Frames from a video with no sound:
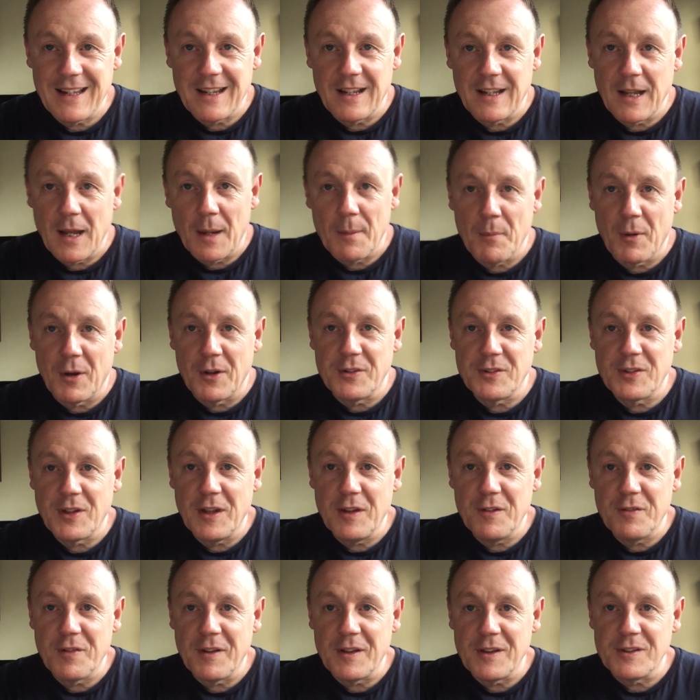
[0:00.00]
can get my
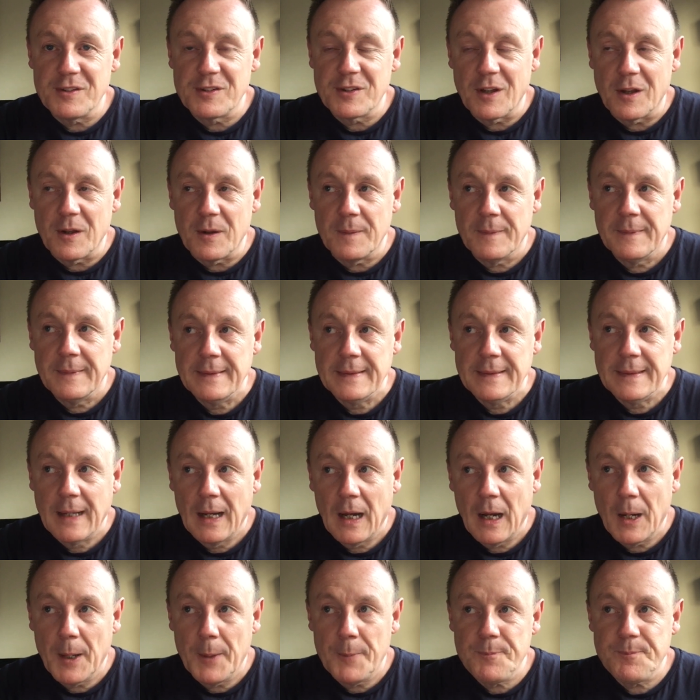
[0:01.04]
teeth into.
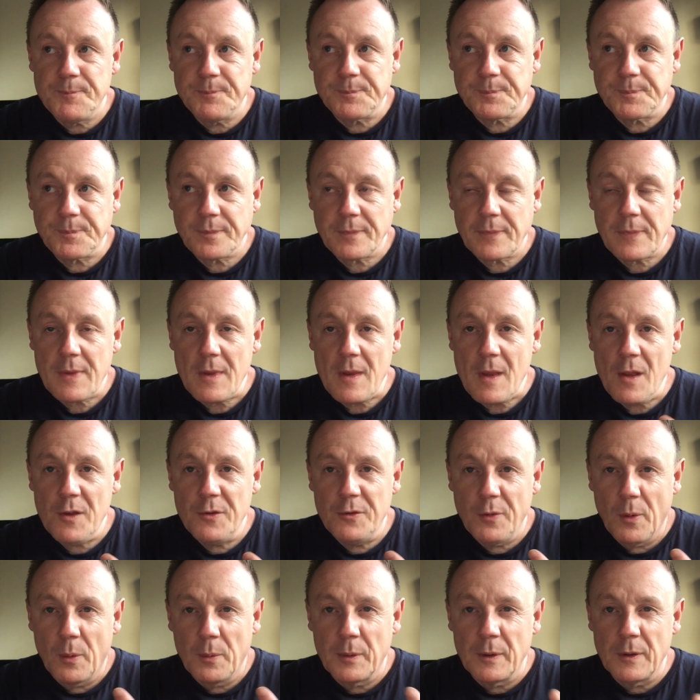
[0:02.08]

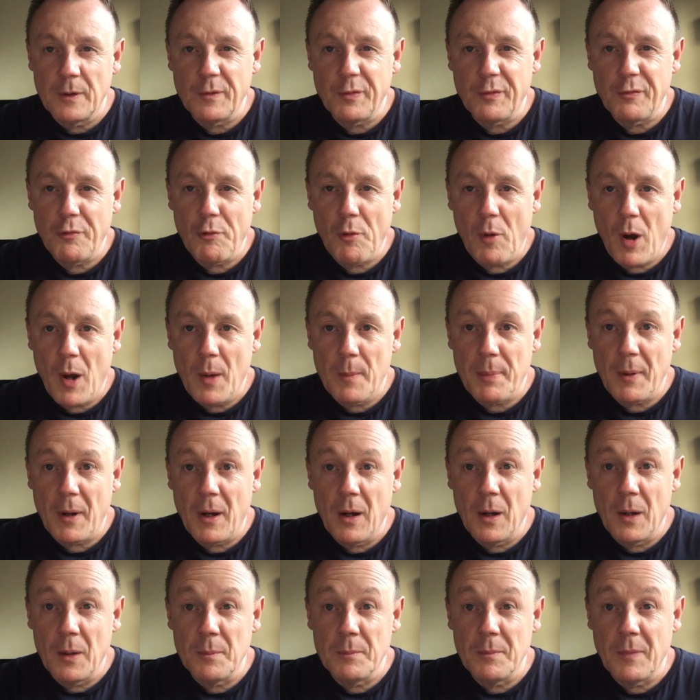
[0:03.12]
So I'm going to throw up
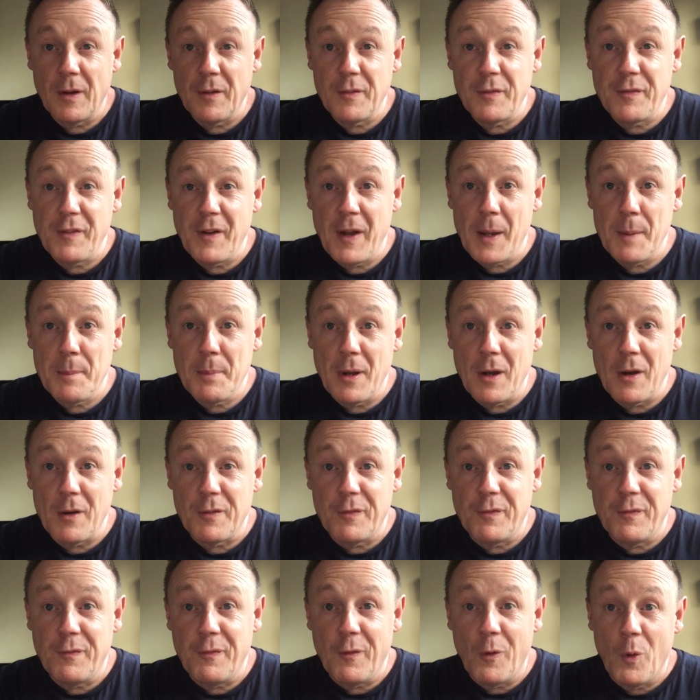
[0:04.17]
a fair bit of
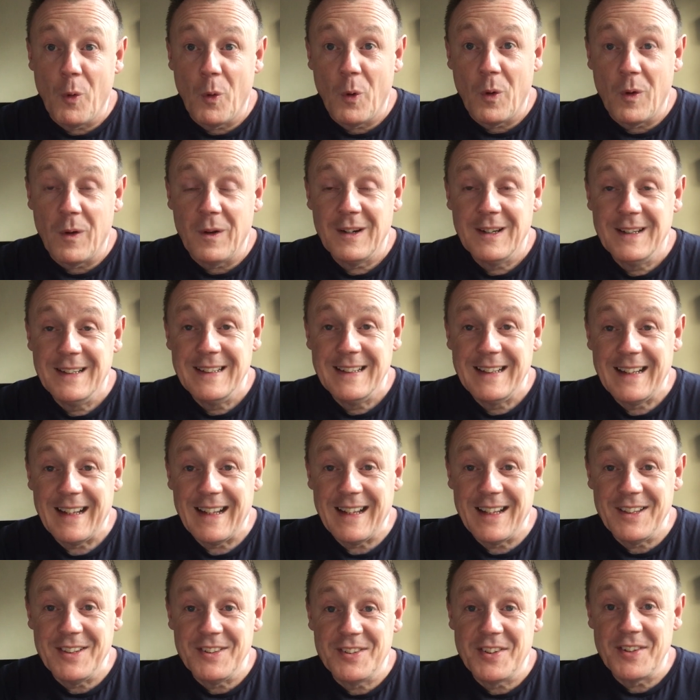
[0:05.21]
thought
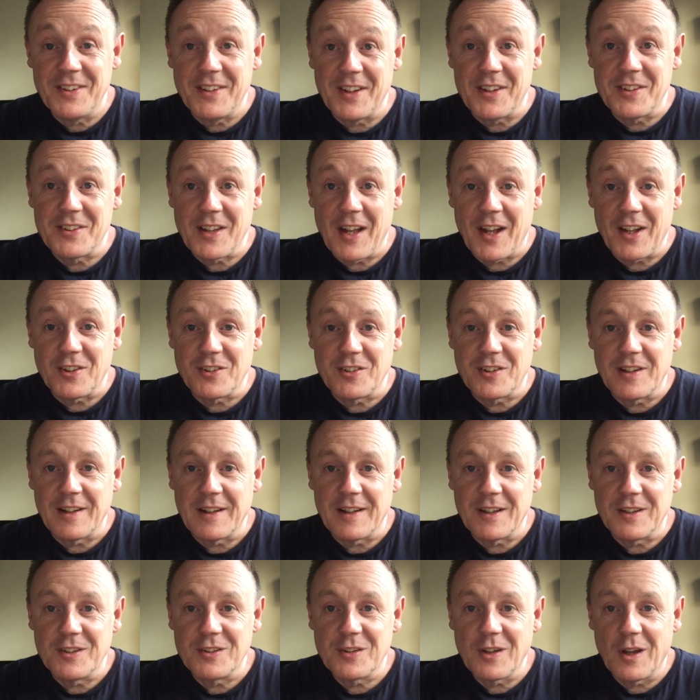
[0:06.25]
into this
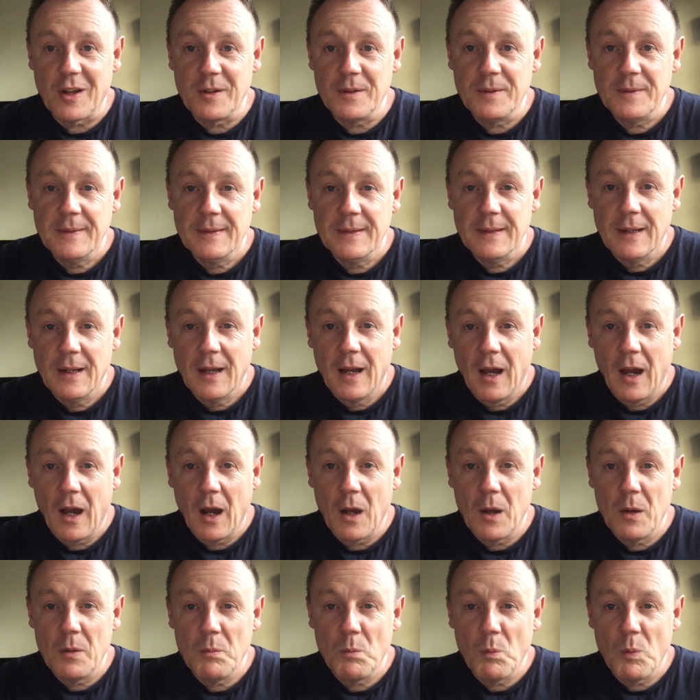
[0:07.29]
actually. So
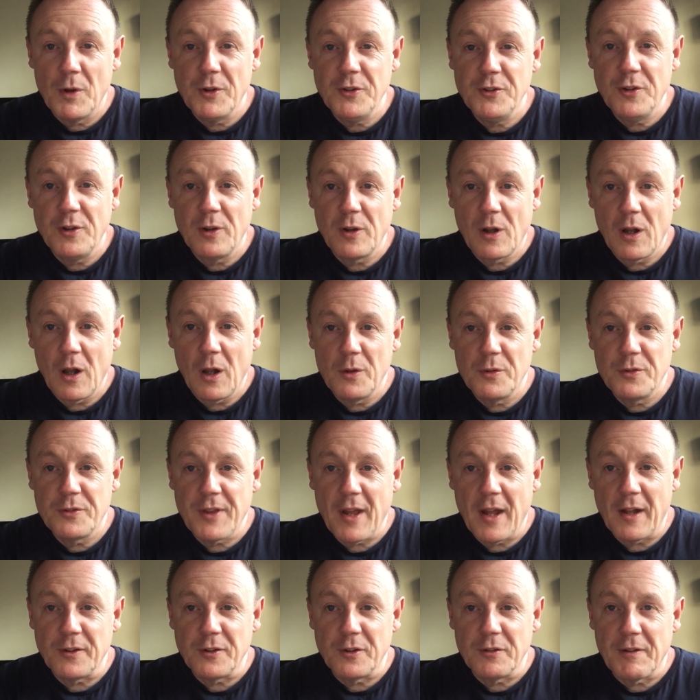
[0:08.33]
when do you close
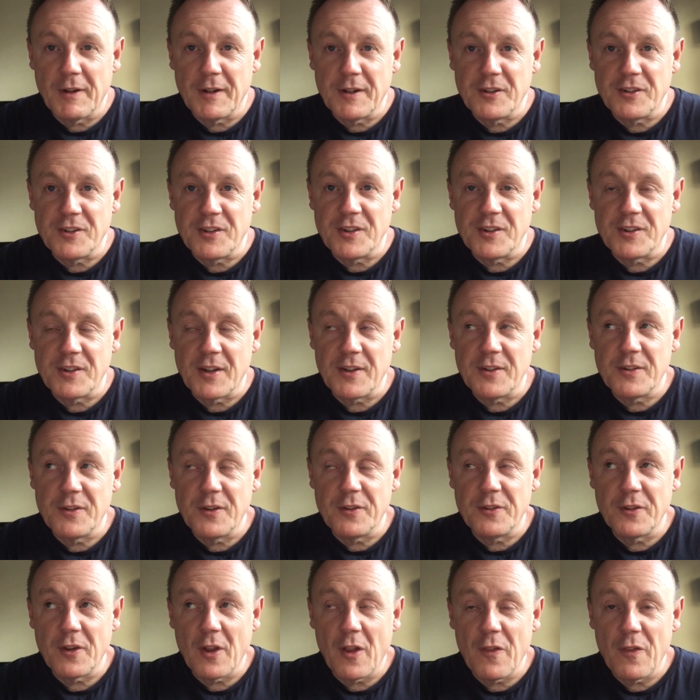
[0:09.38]
down your energy
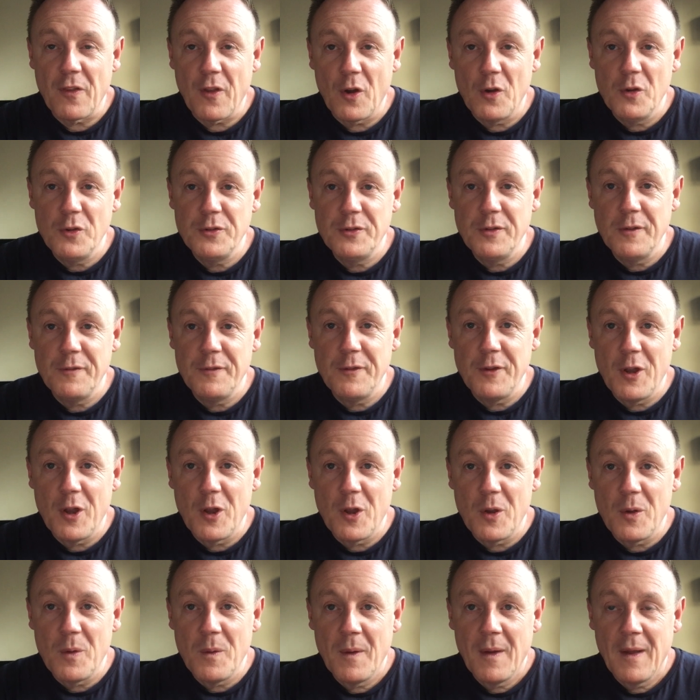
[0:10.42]
centers? Those of
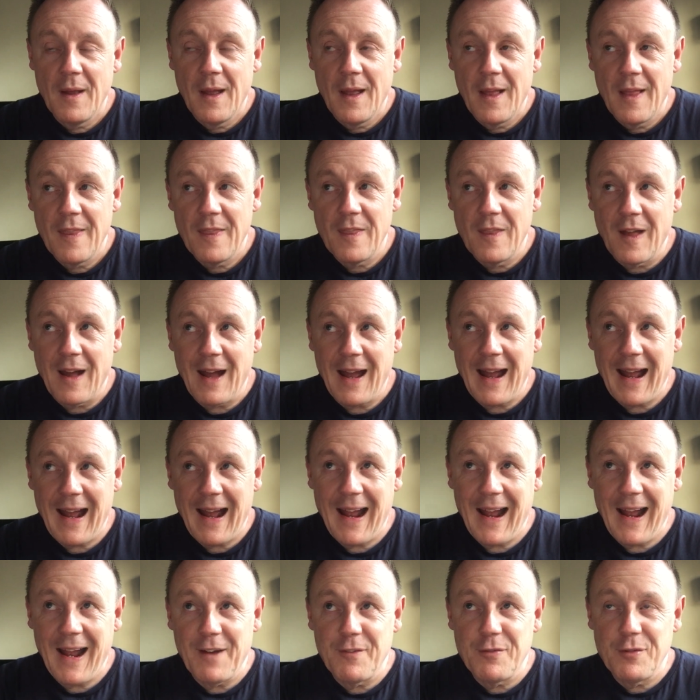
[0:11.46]
you that
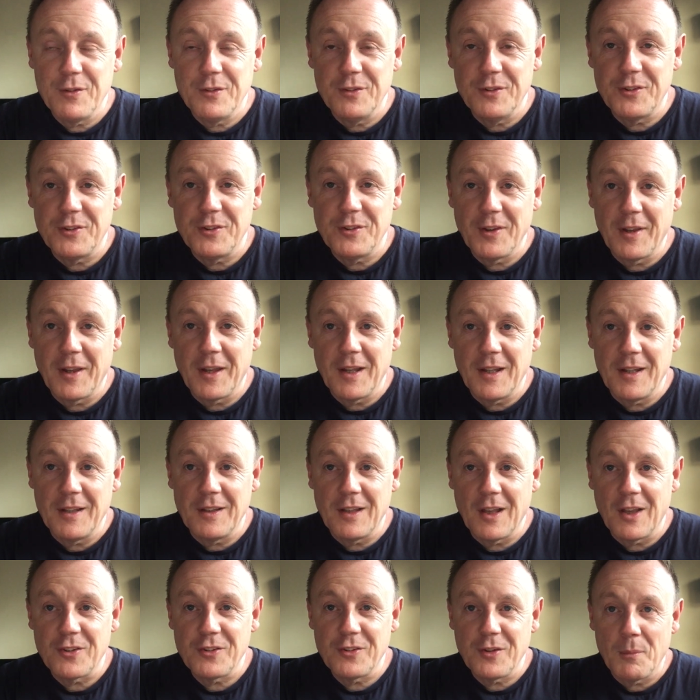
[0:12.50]
haven't
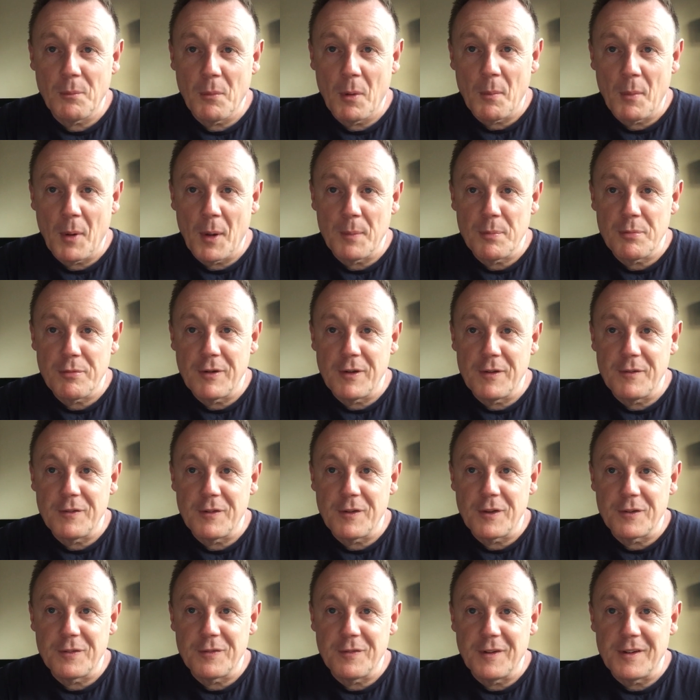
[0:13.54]
seen some of my
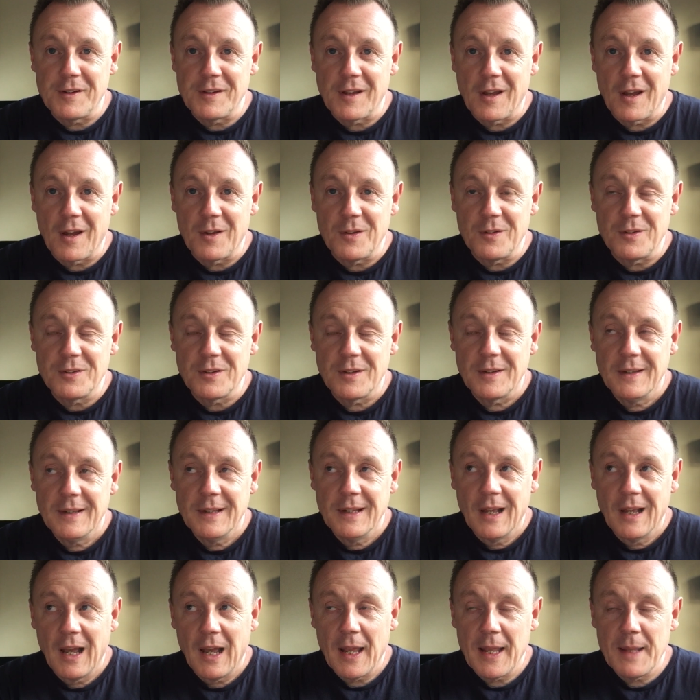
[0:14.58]
previous videos,
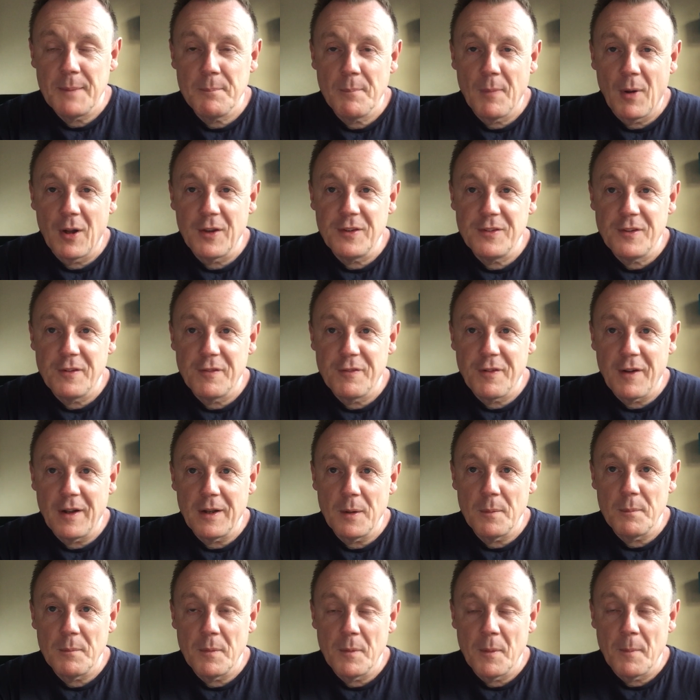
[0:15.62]
in my
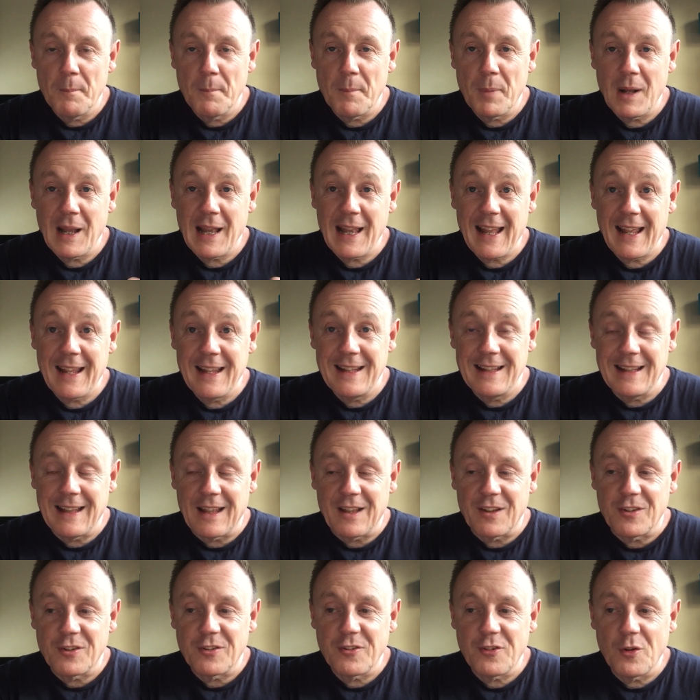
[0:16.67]
development
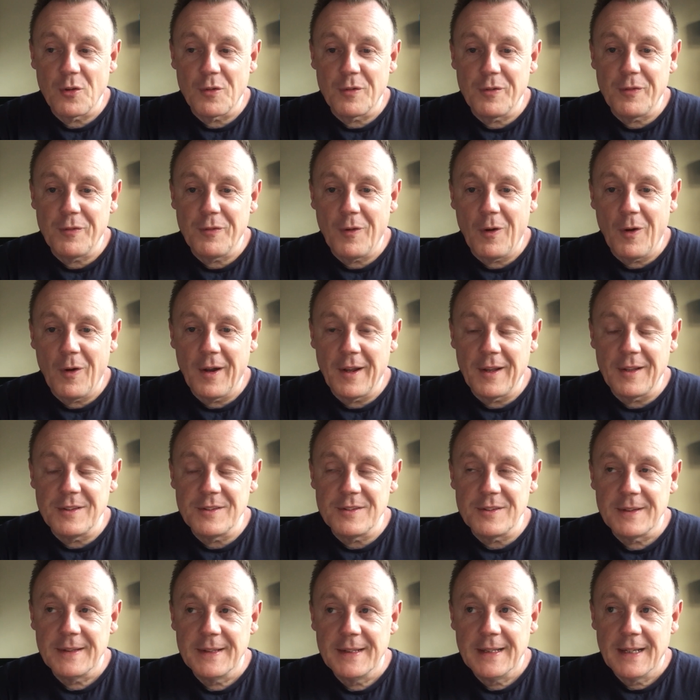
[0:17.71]
playlist you'll
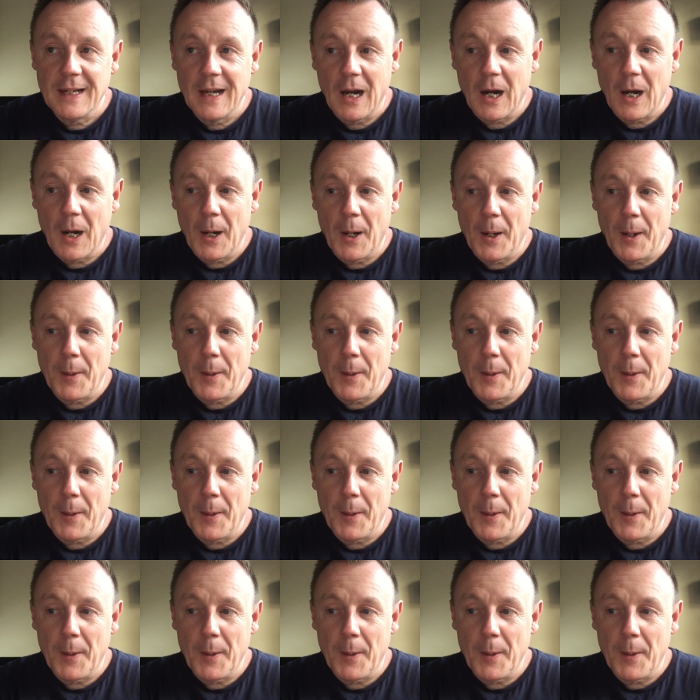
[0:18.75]
find 3